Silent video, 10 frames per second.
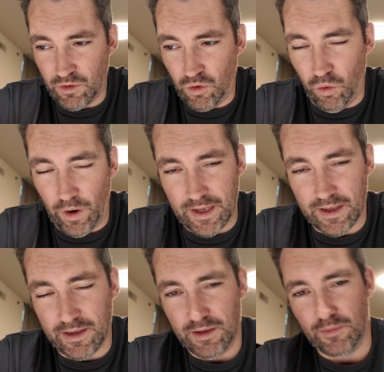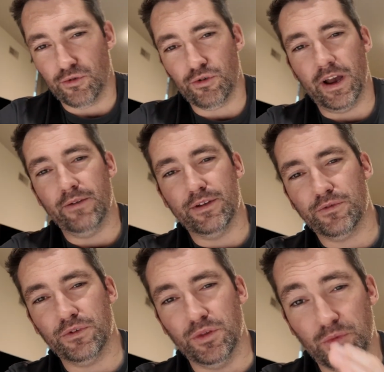quite private
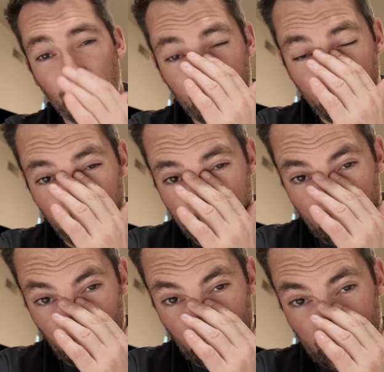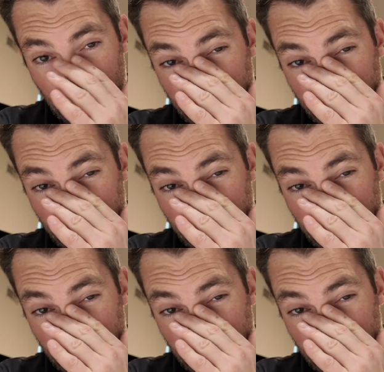for the most part. I don't really